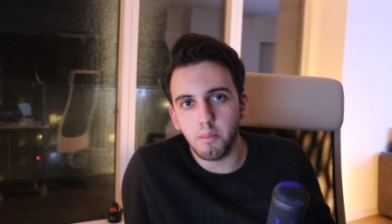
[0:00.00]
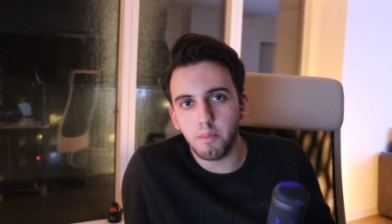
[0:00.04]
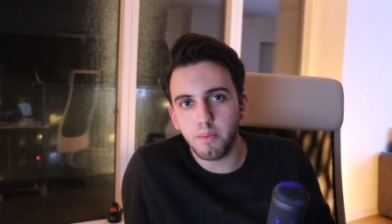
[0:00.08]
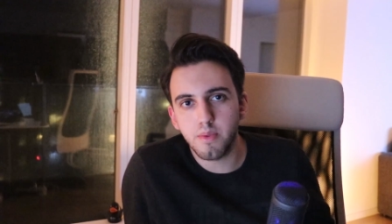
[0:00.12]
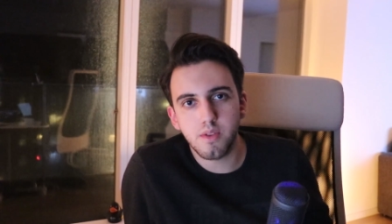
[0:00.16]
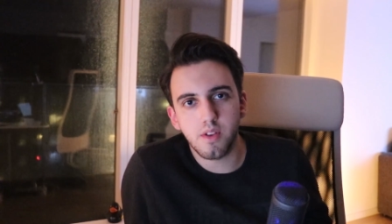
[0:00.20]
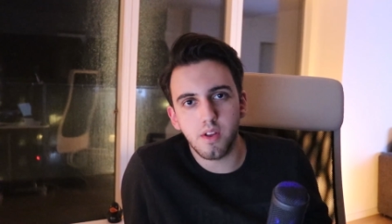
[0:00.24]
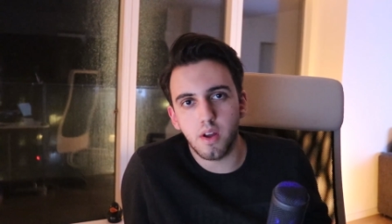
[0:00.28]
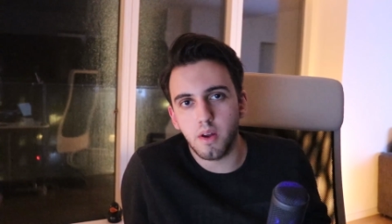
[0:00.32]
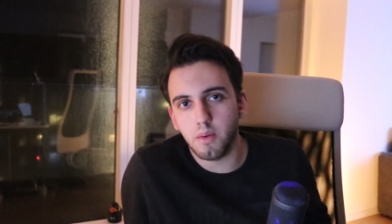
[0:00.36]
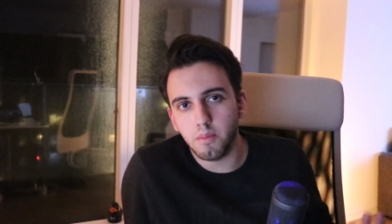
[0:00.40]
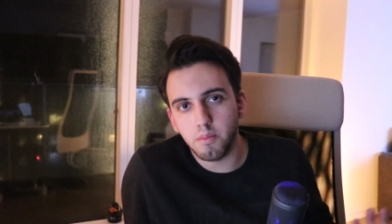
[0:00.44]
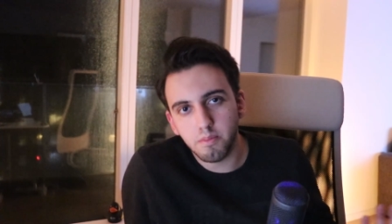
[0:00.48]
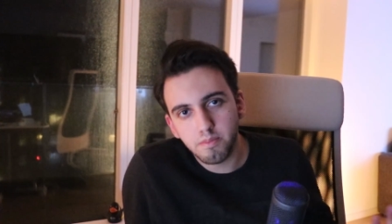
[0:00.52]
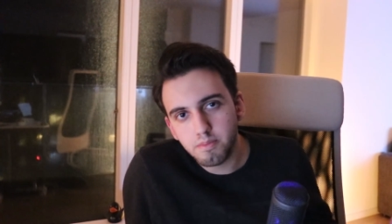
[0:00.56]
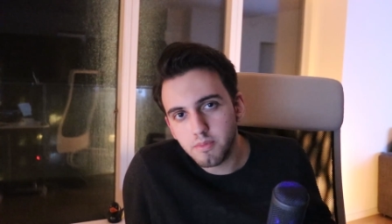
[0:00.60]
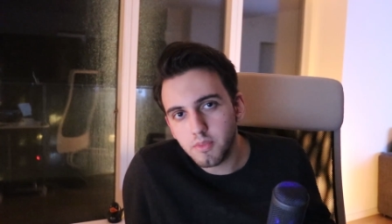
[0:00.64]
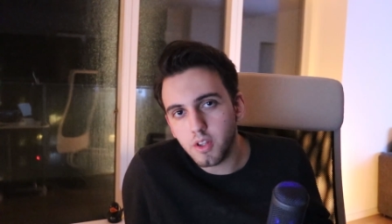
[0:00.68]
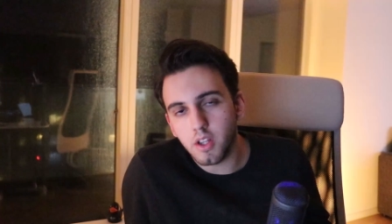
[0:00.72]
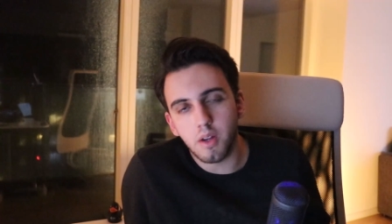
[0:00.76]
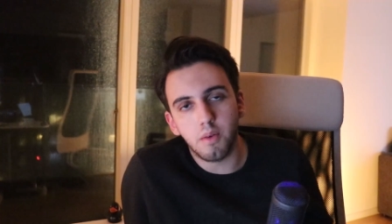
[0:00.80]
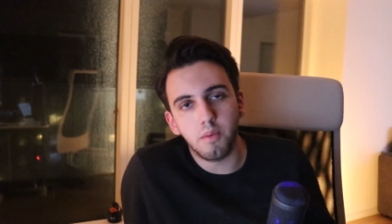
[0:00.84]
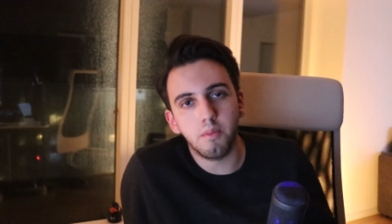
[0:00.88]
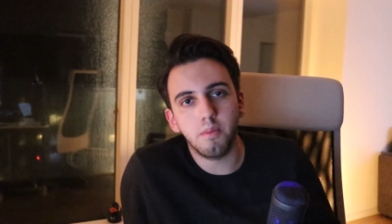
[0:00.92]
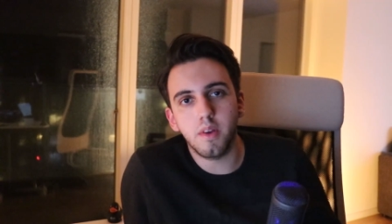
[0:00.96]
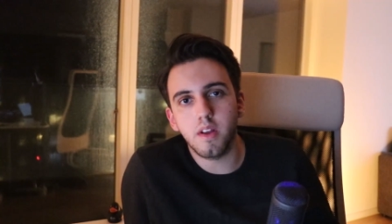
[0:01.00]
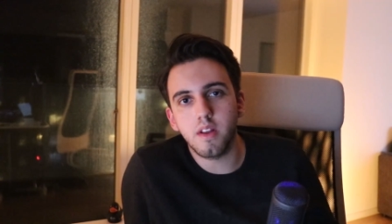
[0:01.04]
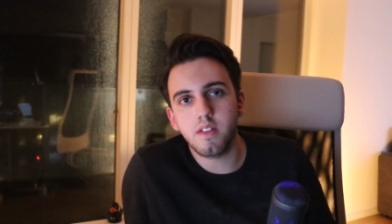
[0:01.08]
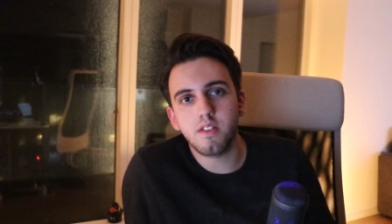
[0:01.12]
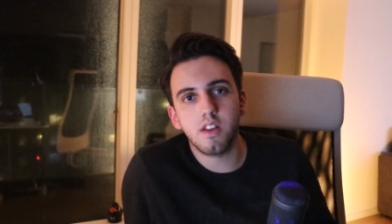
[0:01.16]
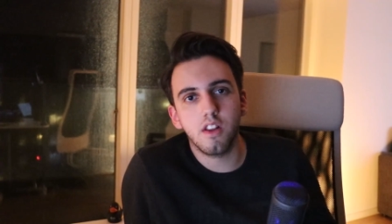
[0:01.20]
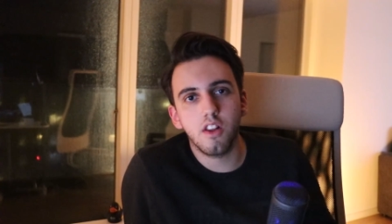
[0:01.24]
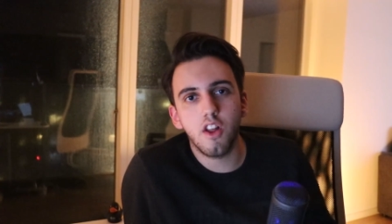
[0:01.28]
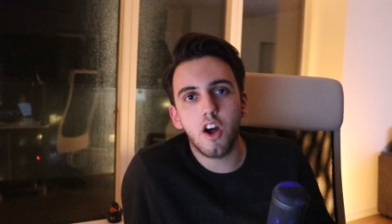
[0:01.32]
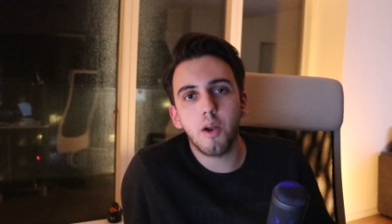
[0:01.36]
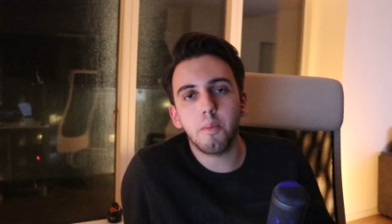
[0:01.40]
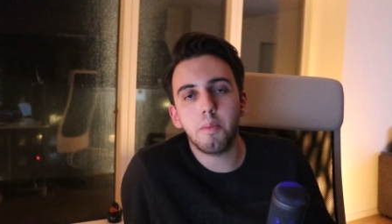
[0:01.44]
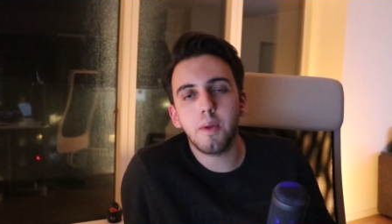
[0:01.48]
So, you know, it's a
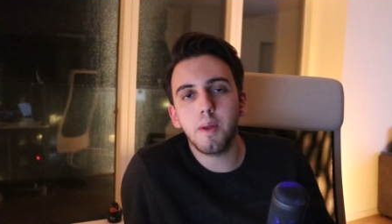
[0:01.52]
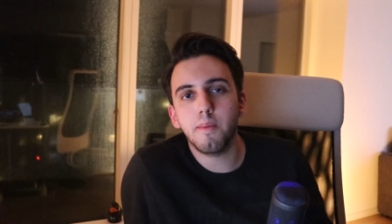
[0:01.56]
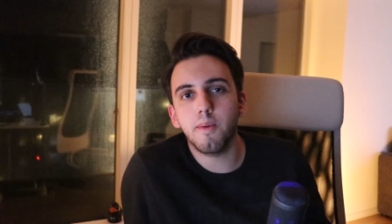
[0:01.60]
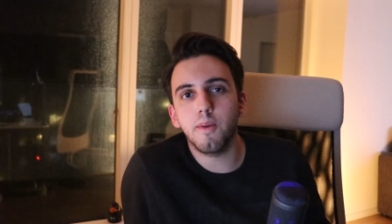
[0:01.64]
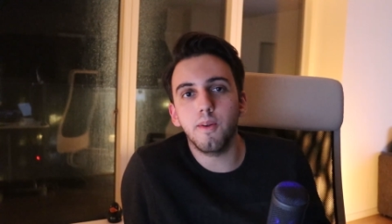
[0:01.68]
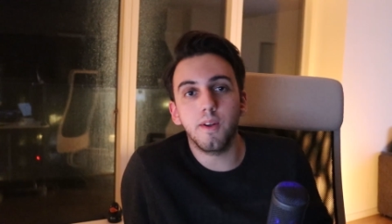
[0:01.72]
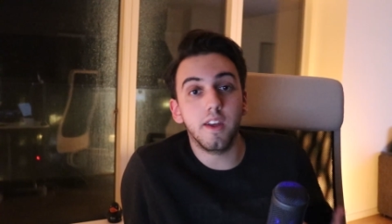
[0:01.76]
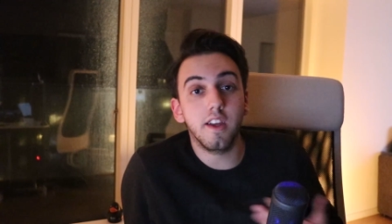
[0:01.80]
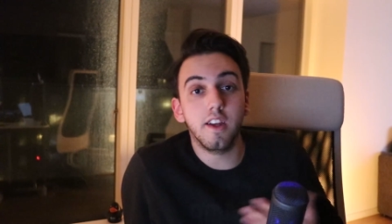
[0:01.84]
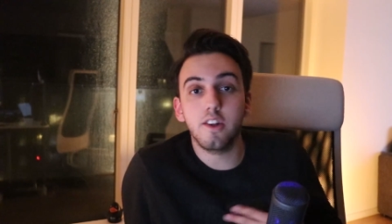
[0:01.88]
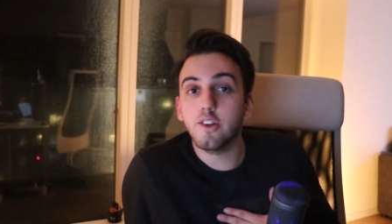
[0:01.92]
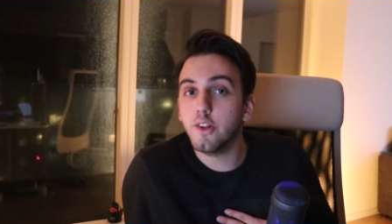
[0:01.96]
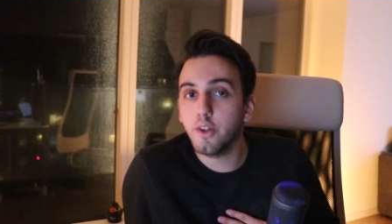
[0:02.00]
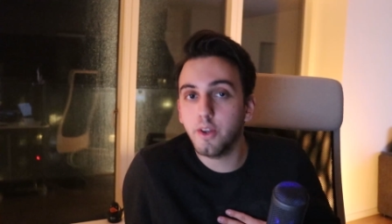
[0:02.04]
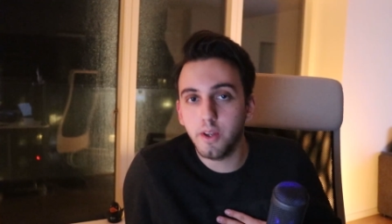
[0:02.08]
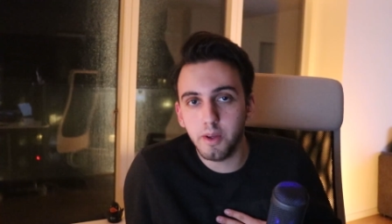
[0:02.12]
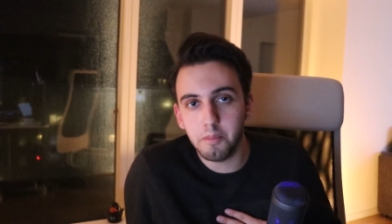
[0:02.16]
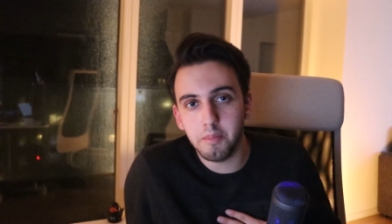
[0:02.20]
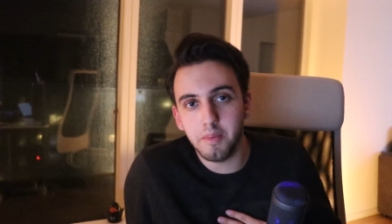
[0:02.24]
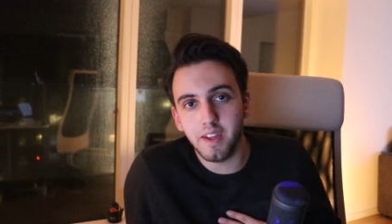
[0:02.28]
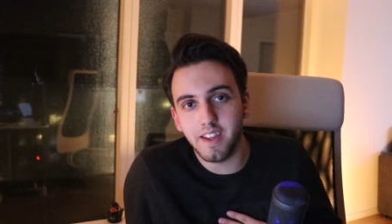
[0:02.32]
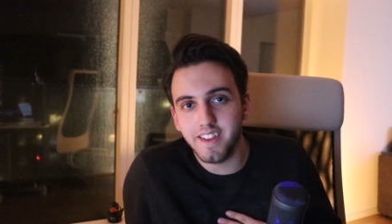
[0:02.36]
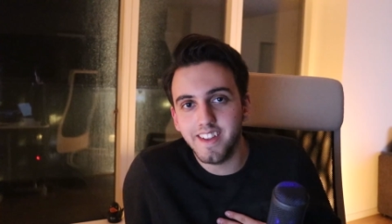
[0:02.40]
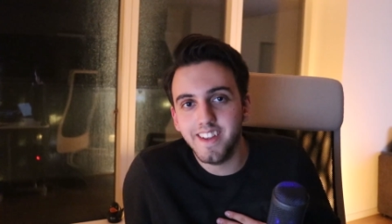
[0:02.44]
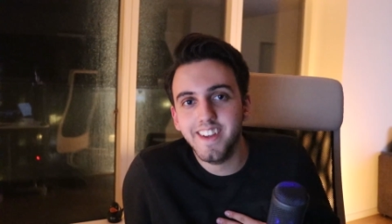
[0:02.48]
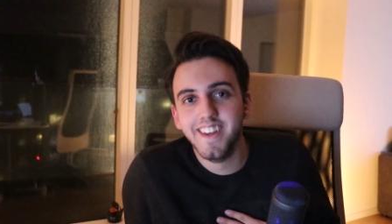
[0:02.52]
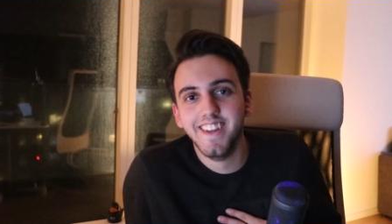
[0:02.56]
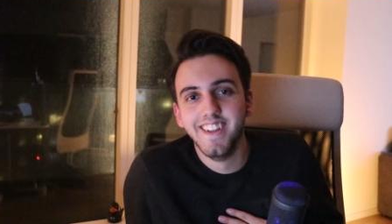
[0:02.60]
lot of people, including me.